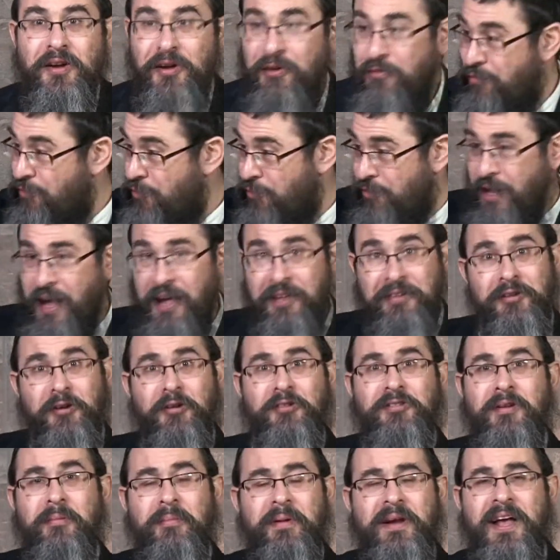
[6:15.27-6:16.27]
few days ago
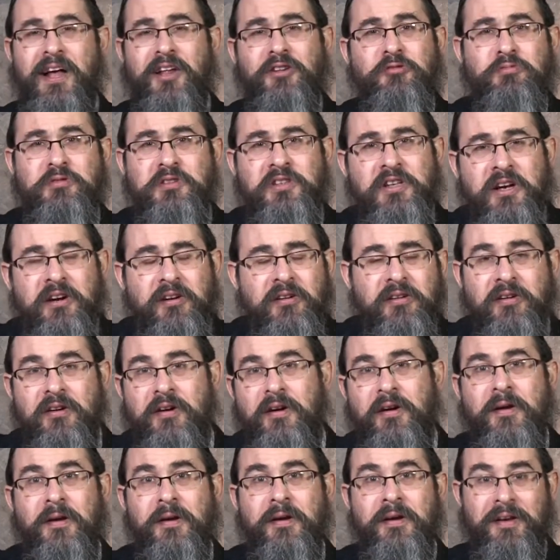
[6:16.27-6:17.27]
somebody else was here
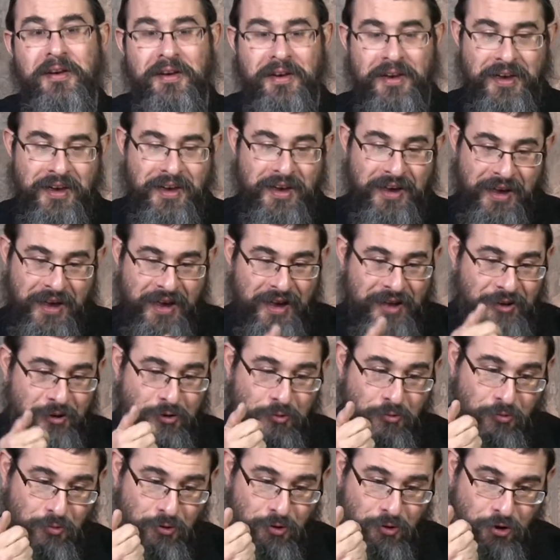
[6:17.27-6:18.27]
and
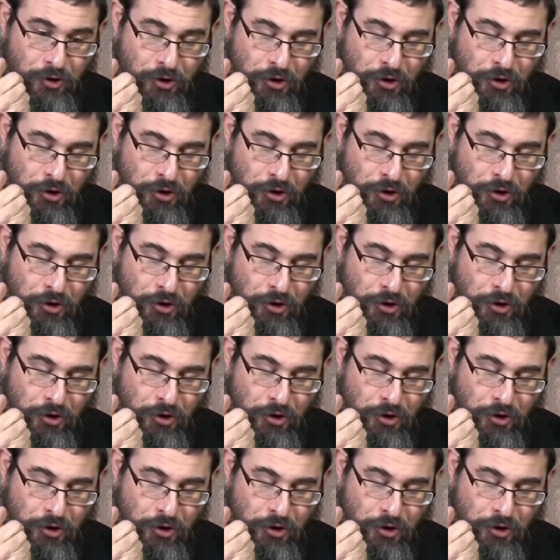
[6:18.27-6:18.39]
you,